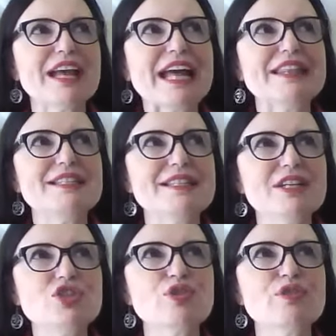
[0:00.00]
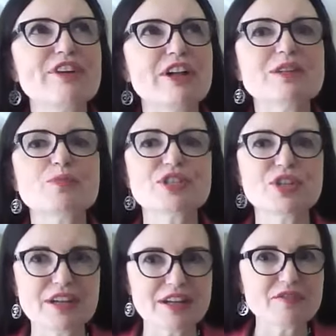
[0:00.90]
and the teacher felt it was
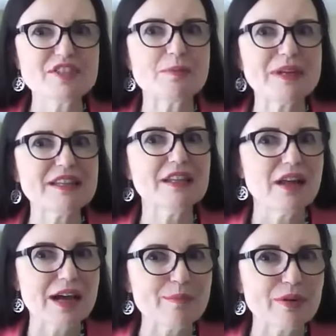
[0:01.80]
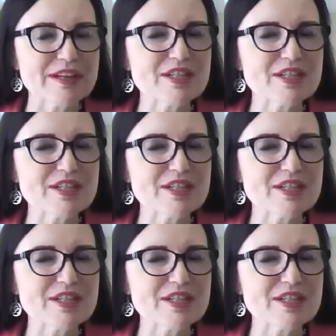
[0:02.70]
good enough to be in the library.